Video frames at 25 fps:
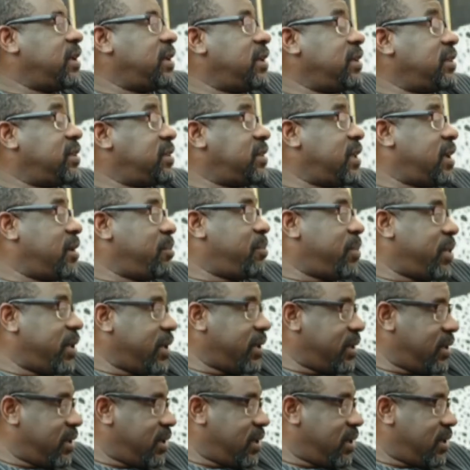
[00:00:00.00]
instant pay.
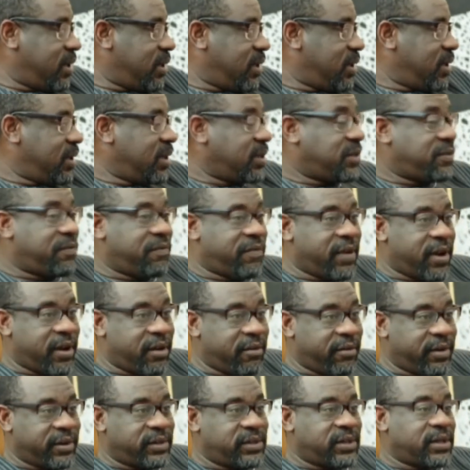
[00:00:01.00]
It's very
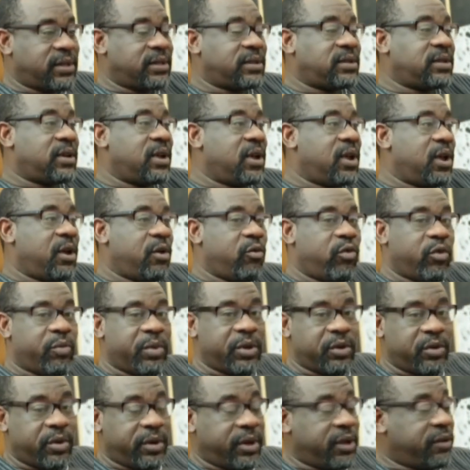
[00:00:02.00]
recent. We've been
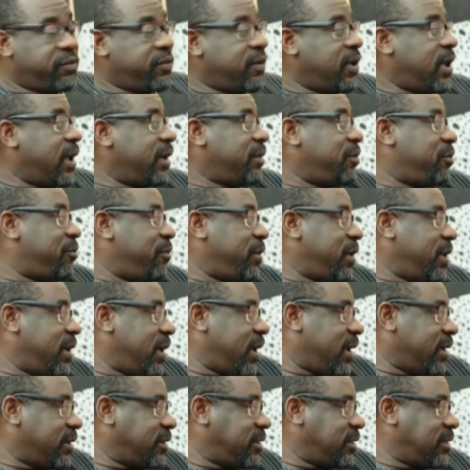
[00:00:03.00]
doing it for like 3
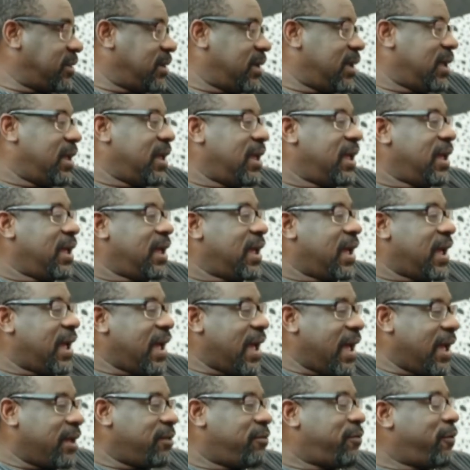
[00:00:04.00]
years.
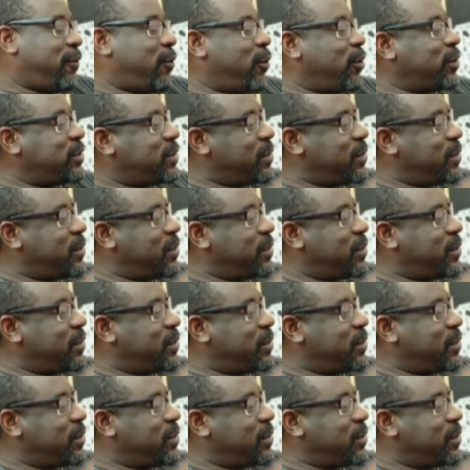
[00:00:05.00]
And for us, the